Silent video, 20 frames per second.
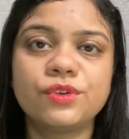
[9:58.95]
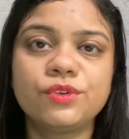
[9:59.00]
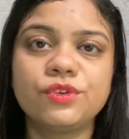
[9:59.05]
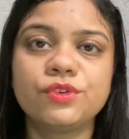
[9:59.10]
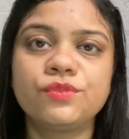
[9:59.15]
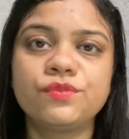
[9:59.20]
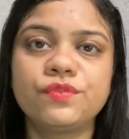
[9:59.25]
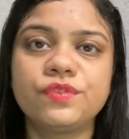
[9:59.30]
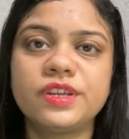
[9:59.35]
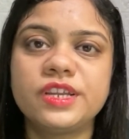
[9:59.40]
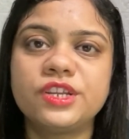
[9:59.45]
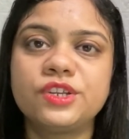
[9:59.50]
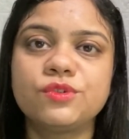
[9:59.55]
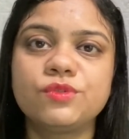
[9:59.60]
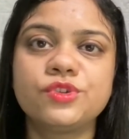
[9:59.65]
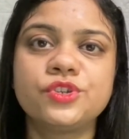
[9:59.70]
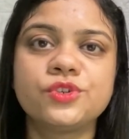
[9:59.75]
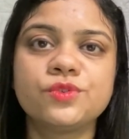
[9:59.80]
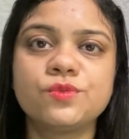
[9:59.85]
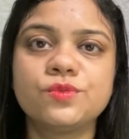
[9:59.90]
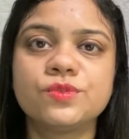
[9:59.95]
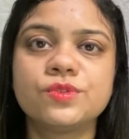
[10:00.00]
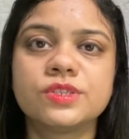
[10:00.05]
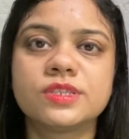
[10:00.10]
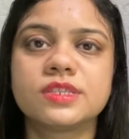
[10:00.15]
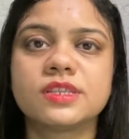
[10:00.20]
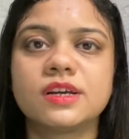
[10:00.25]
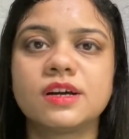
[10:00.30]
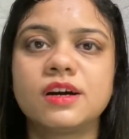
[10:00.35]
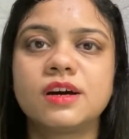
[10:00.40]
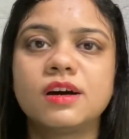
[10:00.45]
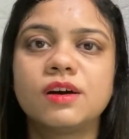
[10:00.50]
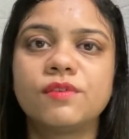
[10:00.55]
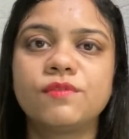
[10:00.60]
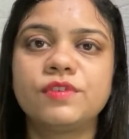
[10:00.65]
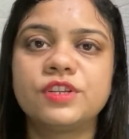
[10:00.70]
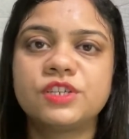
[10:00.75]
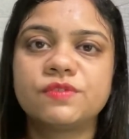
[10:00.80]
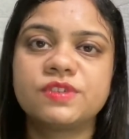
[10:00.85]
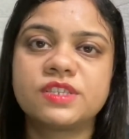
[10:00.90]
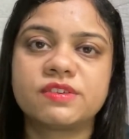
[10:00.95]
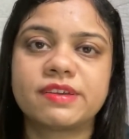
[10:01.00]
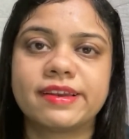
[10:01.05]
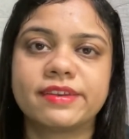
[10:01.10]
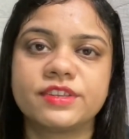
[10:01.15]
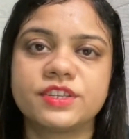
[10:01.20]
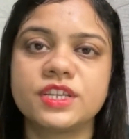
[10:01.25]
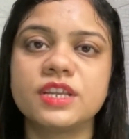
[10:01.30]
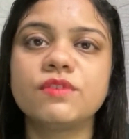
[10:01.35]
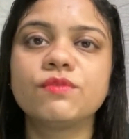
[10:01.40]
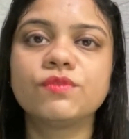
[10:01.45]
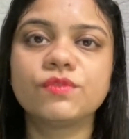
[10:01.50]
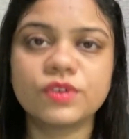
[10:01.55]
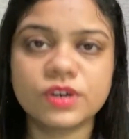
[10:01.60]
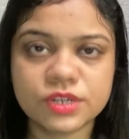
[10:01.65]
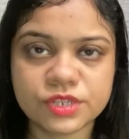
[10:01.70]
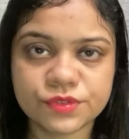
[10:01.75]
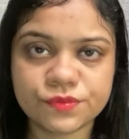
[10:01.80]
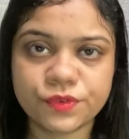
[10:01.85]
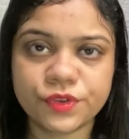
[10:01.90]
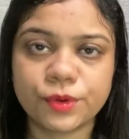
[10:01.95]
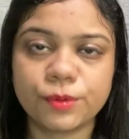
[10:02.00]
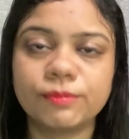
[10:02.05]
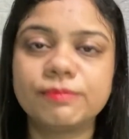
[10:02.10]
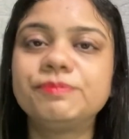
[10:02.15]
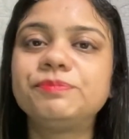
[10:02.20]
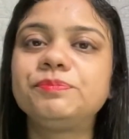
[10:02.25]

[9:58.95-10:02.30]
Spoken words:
you're free to choose whichever strategy works for you.